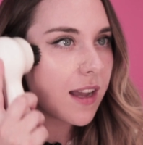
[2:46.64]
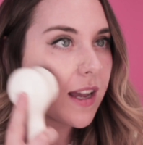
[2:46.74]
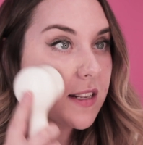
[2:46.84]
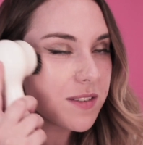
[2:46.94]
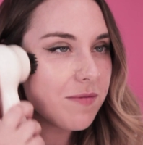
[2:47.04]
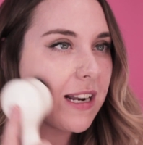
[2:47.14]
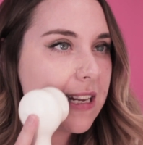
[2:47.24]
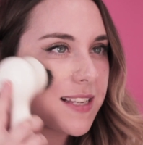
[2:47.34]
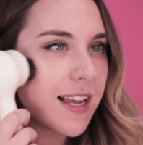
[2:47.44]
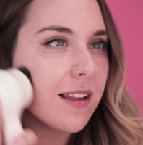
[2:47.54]
It doesn't really
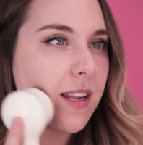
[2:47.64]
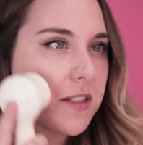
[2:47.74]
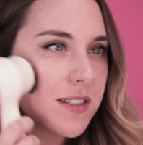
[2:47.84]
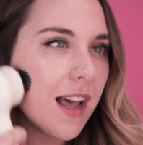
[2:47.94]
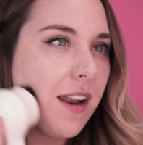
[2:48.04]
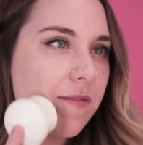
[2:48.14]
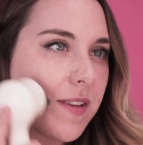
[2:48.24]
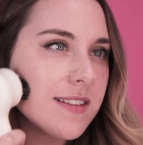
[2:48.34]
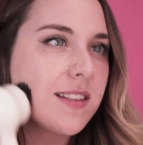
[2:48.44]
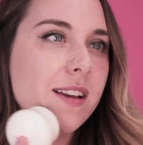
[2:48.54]
tickle, it just kind of
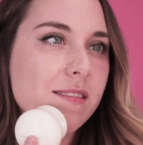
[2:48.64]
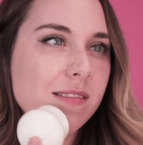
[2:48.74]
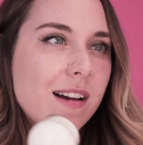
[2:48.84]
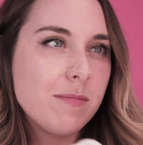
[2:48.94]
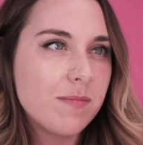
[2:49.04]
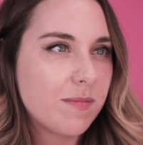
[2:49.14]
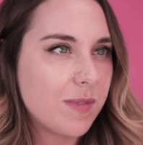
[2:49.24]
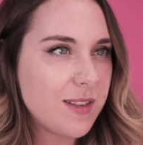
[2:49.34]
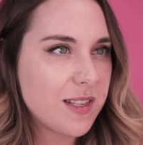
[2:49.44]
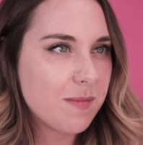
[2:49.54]
feels like I'm
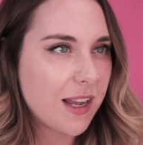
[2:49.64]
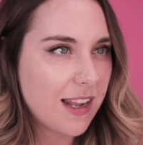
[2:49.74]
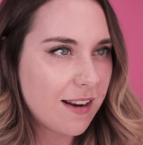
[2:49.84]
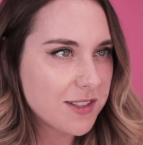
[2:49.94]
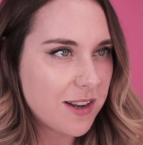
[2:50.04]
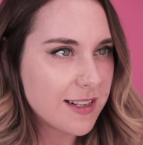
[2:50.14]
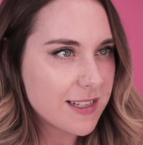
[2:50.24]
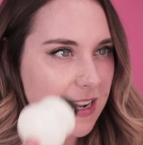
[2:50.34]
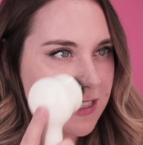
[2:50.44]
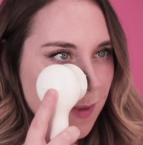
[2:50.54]
using my Clarisonic to
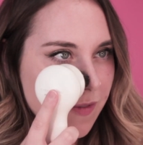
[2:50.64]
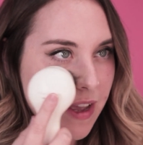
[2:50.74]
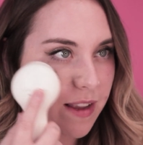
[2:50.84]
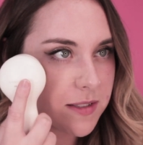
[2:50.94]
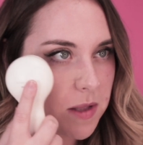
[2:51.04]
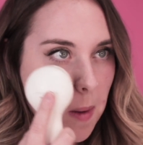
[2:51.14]
cleanse my face.